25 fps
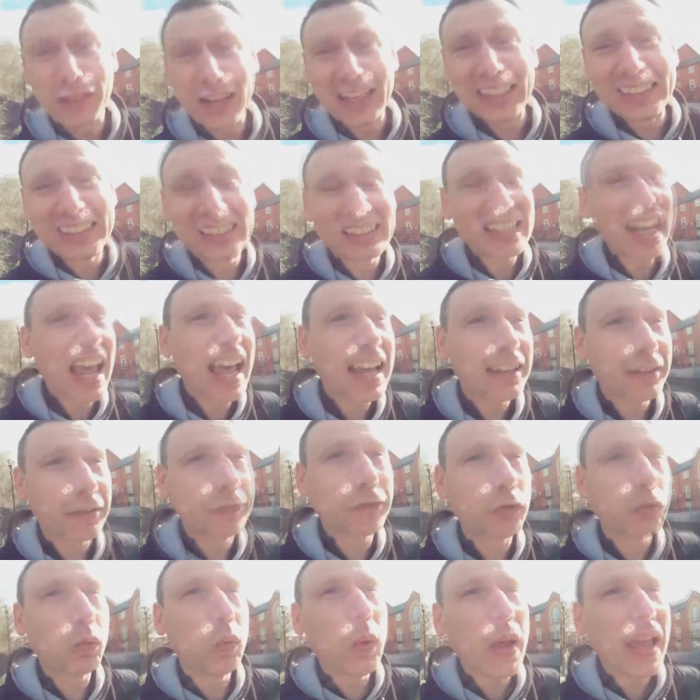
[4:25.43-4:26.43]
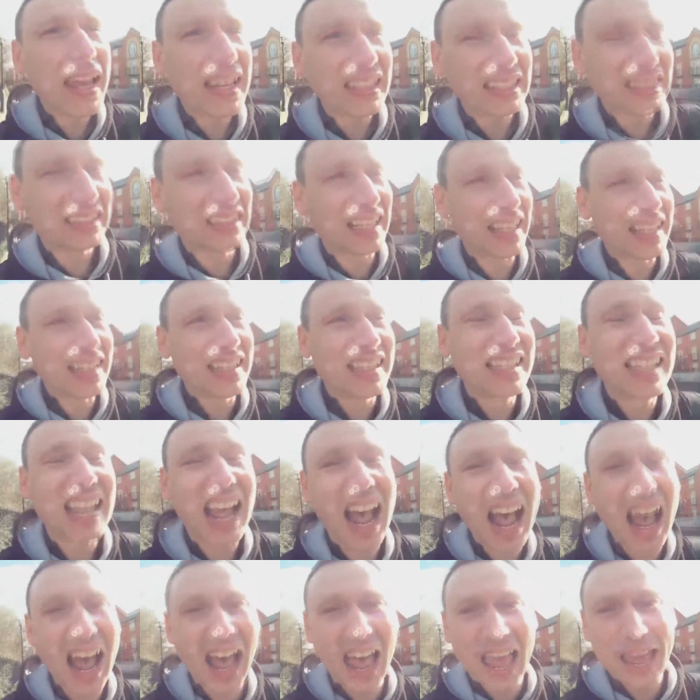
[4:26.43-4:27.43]
instead of wasting
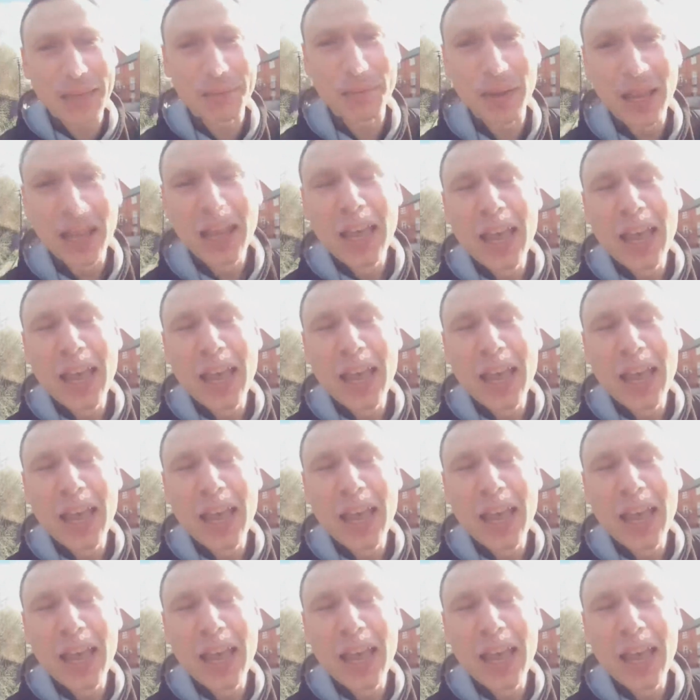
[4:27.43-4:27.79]
time